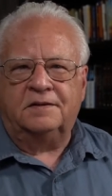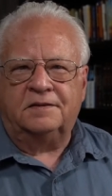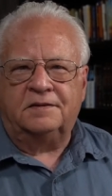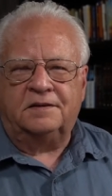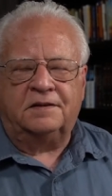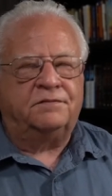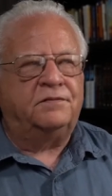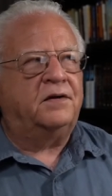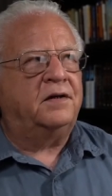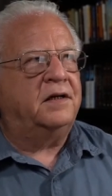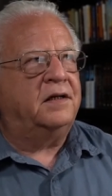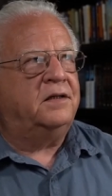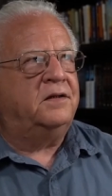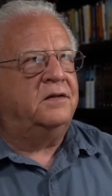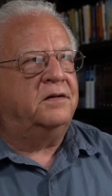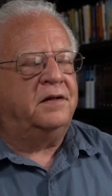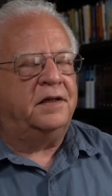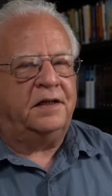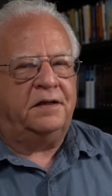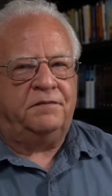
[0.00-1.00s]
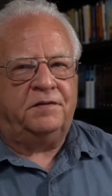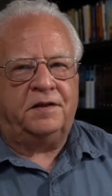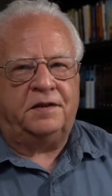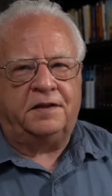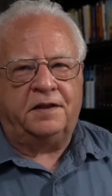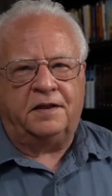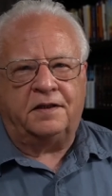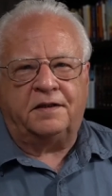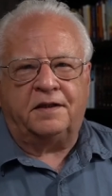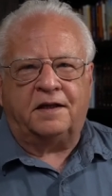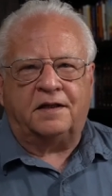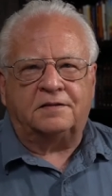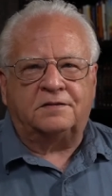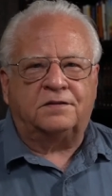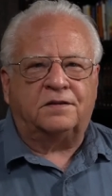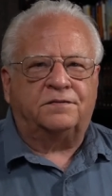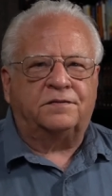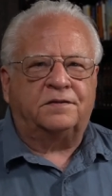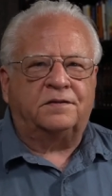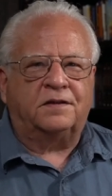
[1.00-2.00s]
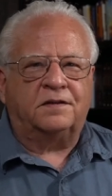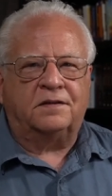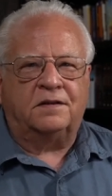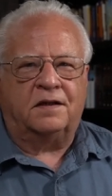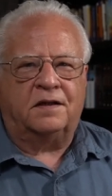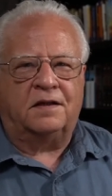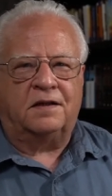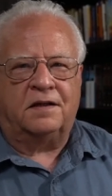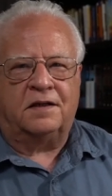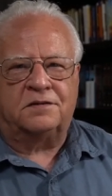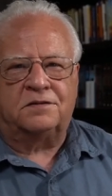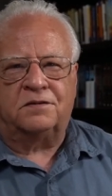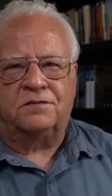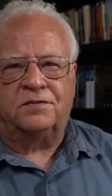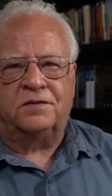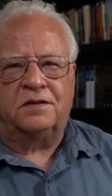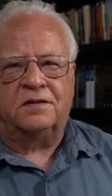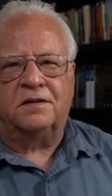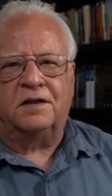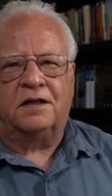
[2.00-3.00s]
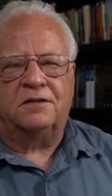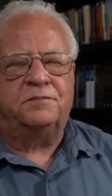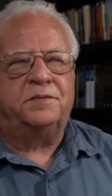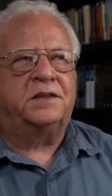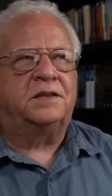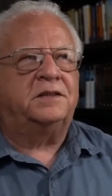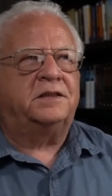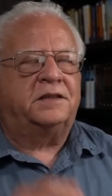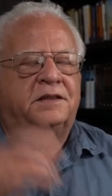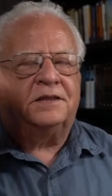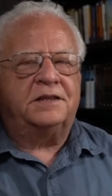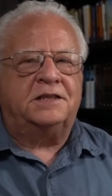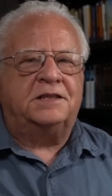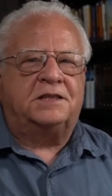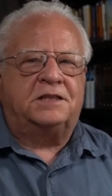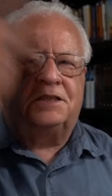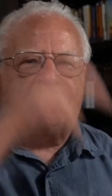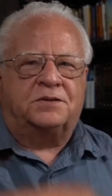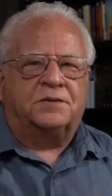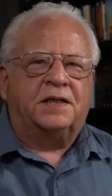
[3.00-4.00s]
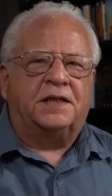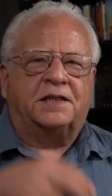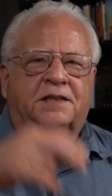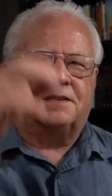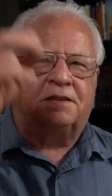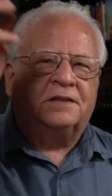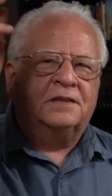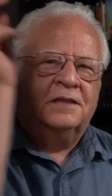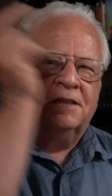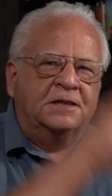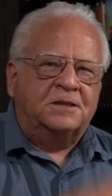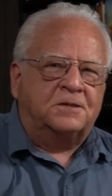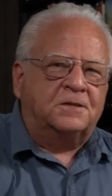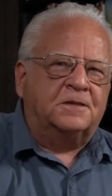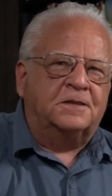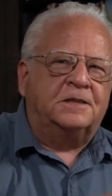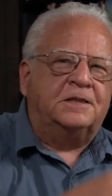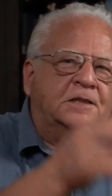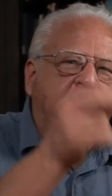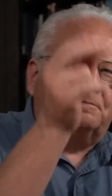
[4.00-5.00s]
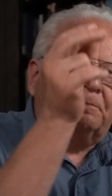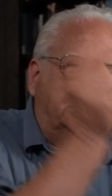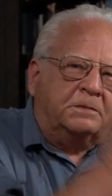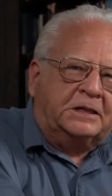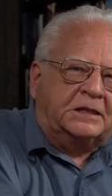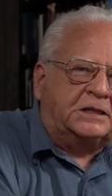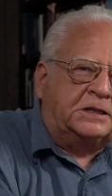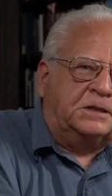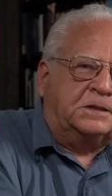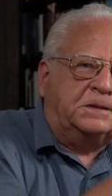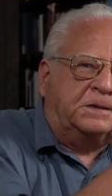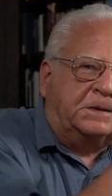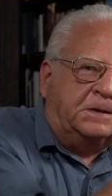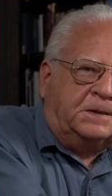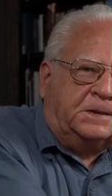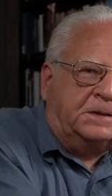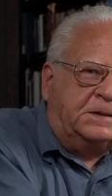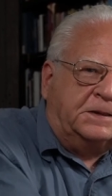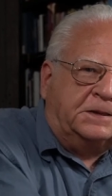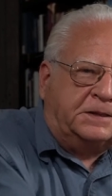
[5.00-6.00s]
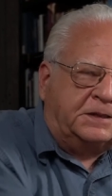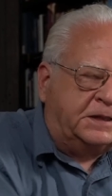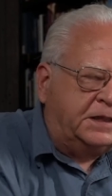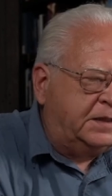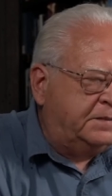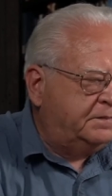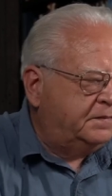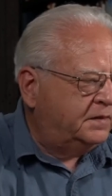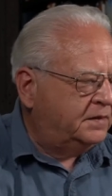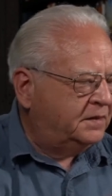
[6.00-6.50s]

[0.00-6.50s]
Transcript: They're very annoying if you take astro, uh, astrophotographs because you get these streaks through your pictures all the time.